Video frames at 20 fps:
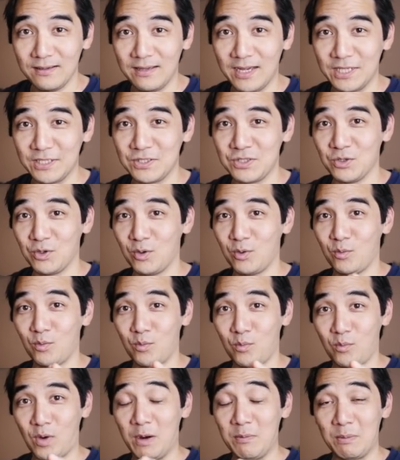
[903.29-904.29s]
and
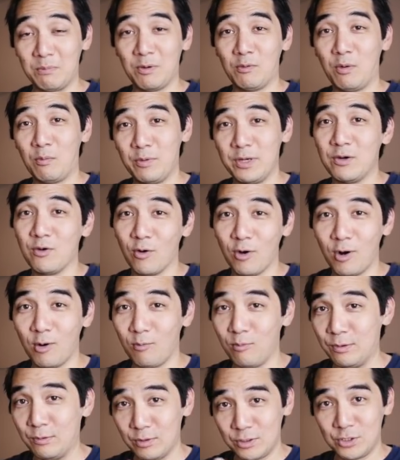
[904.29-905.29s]
so I remember when we grew
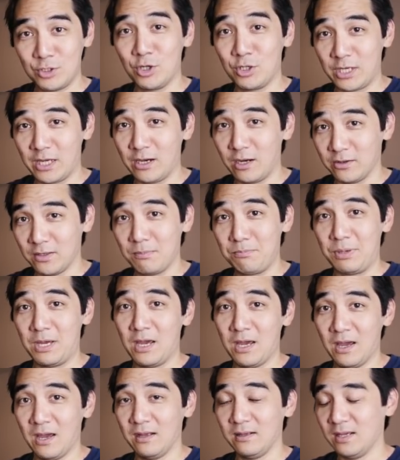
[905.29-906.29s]
up, we would cook it on the
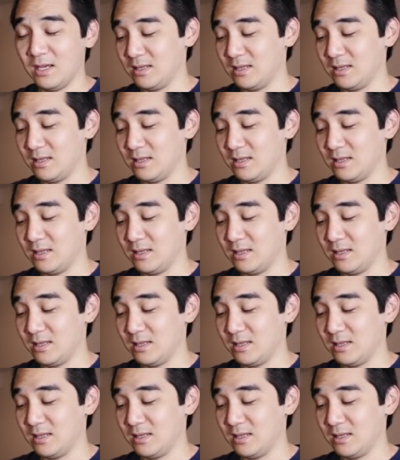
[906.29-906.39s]
pan,